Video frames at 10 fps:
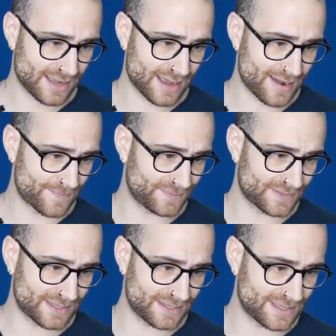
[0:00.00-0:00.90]

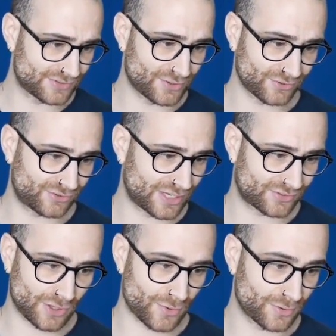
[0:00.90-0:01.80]
Um, he's got
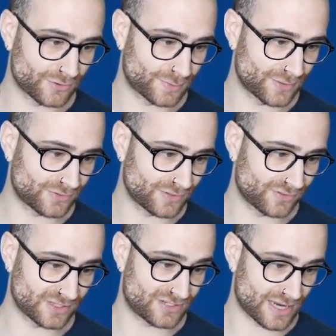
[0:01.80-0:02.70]
six goal
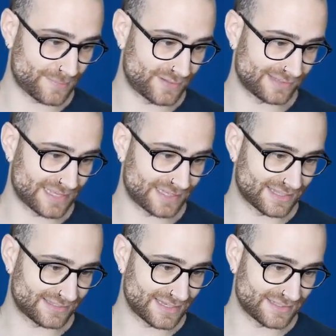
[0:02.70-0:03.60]
contributions in the Champions League
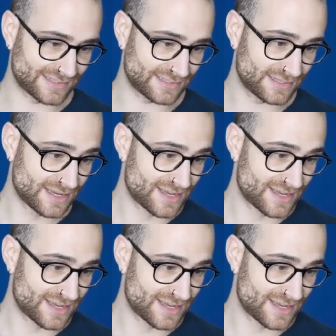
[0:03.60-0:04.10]
this season.